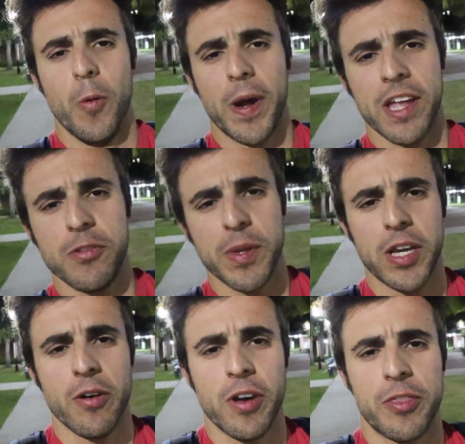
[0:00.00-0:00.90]
What gets me
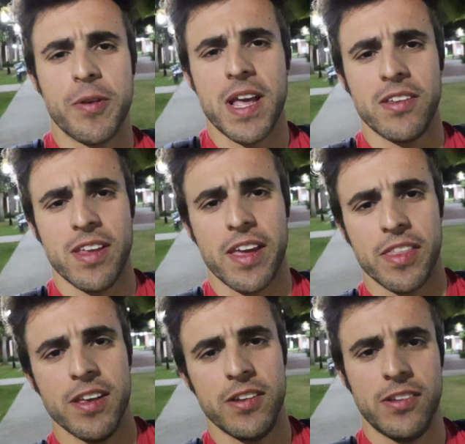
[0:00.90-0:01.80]
going through days like
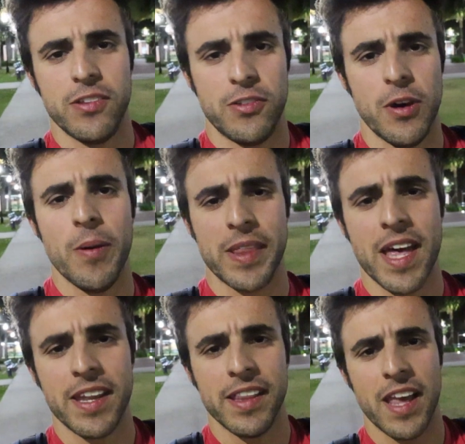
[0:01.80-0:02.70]
this is knowing
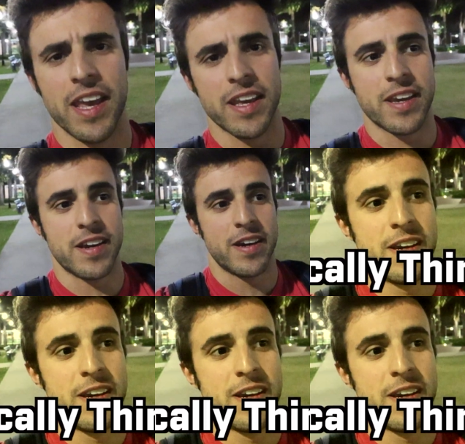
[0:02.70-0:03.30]
that in like,